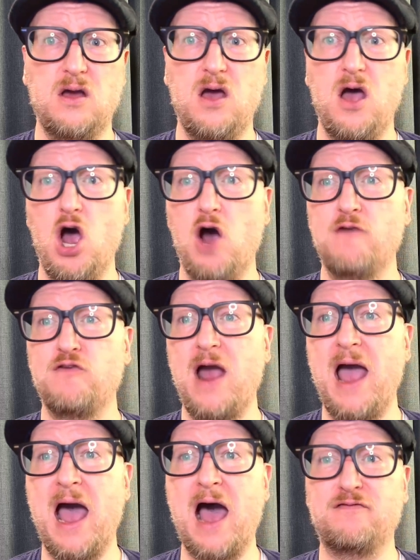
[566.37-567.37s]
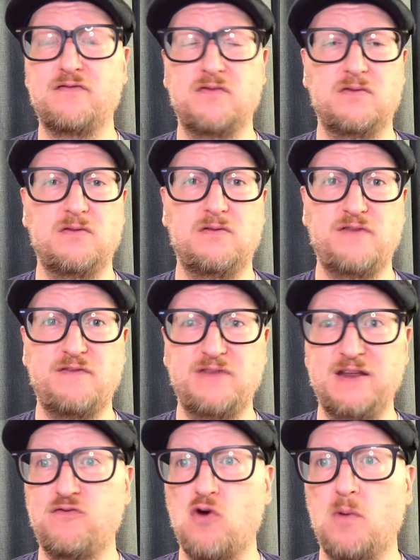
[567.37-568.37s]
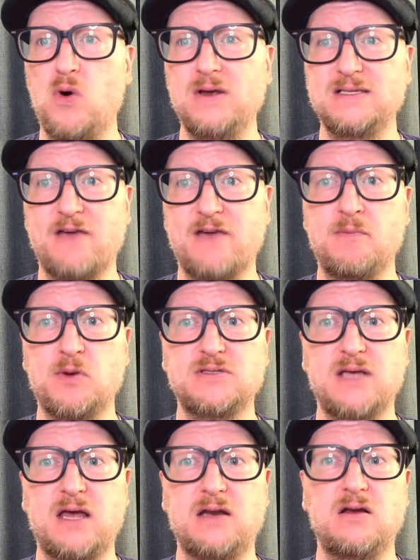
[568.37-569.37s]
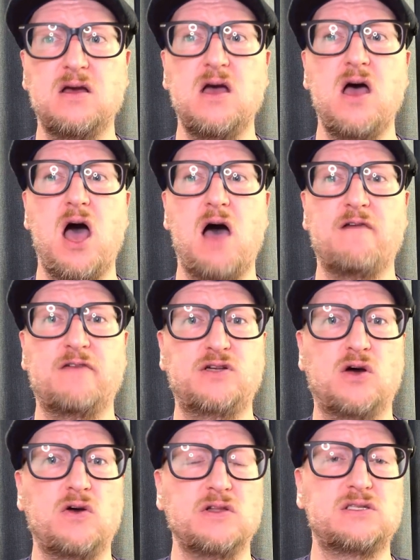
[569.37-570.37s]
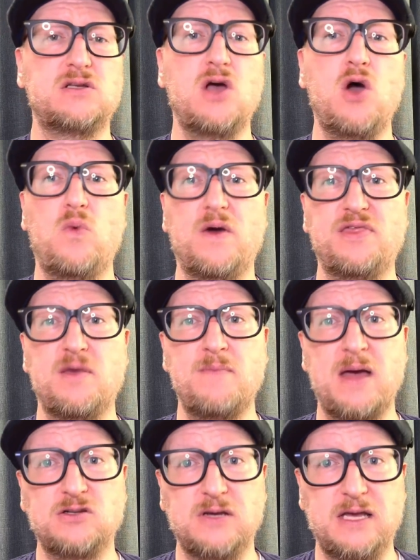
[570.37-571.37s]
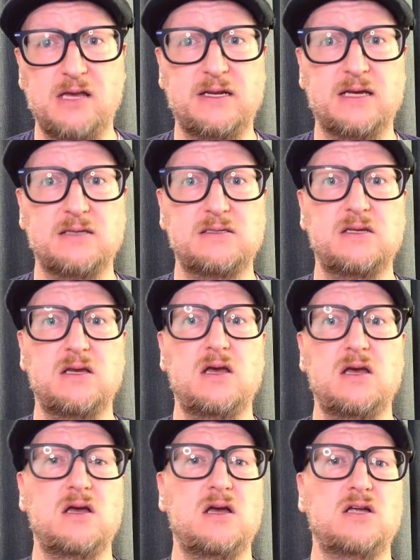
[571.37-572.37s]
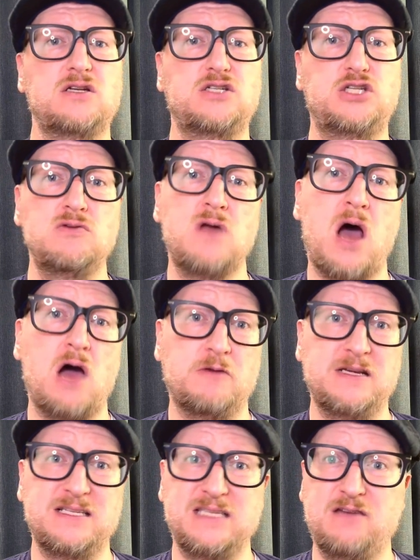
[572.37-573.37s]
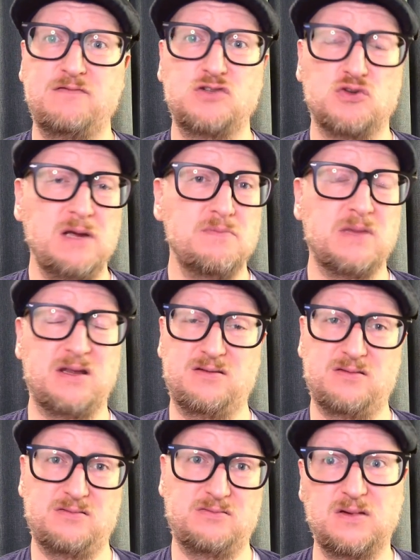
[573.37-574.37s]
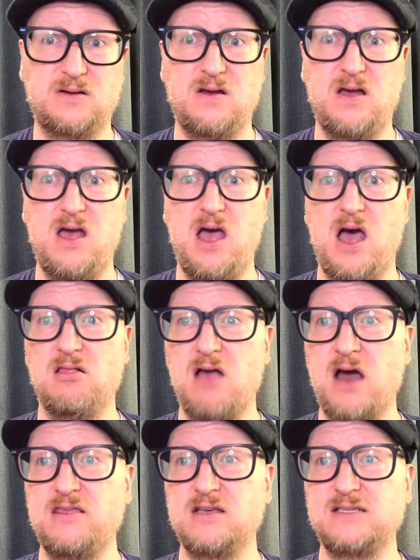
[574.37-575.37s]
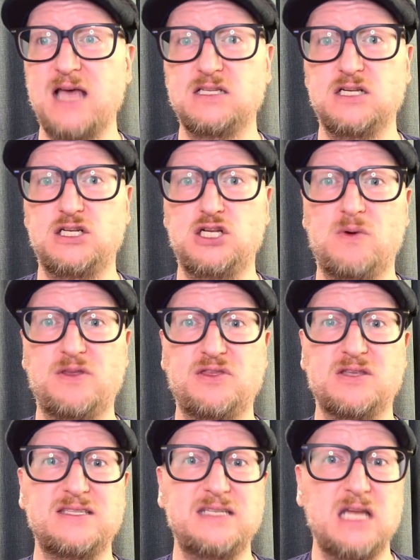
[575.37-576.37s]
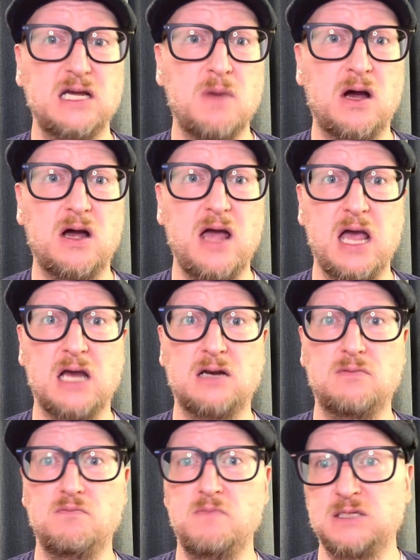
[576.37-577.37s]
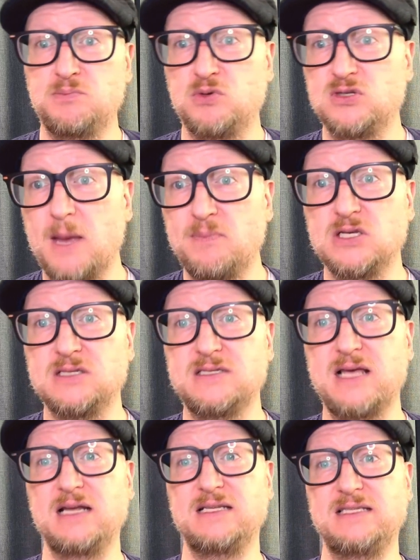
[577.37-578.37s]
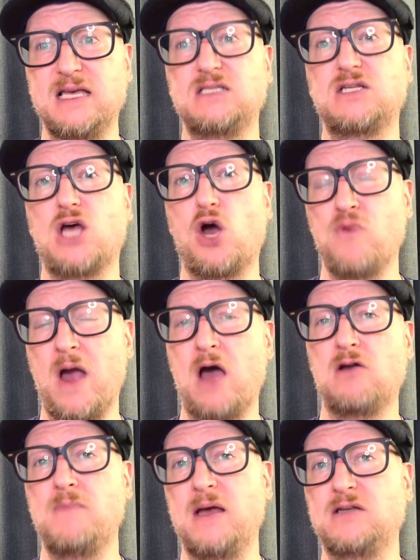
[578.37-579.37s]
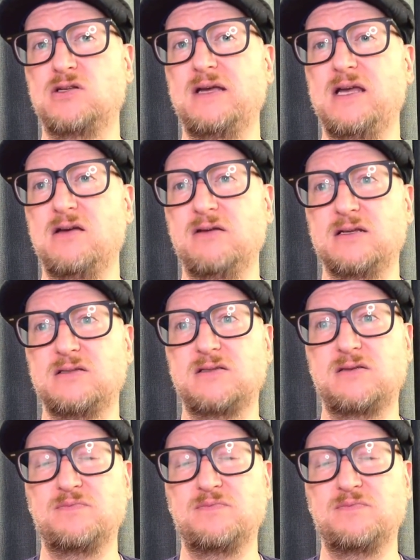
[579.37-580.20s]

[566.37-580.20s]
Over half, 54.7%, of adults with a mental illness do not receive treatment. A lot of this has to do with the stigma and misperceptions that exist around mental illness.